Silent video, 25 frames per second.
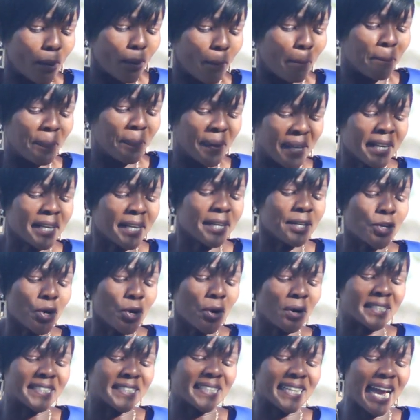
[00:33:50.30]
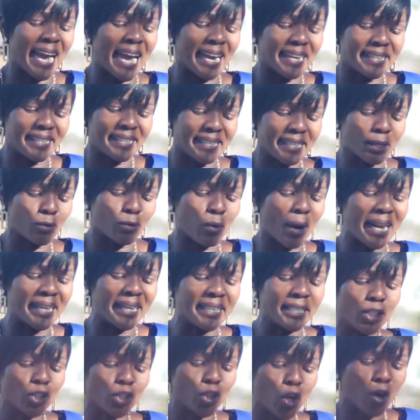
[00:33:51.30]
Be not
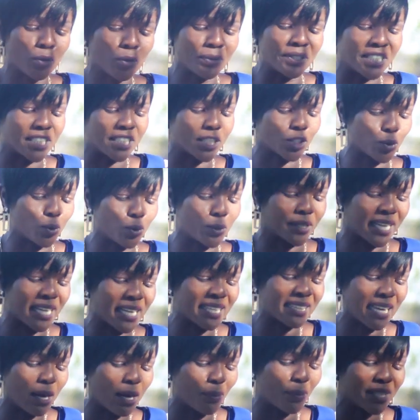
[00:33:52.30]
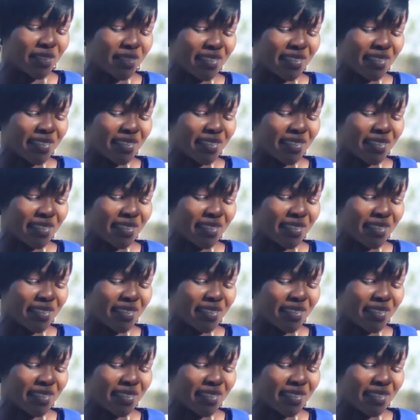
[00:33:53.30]
unequally yoked together with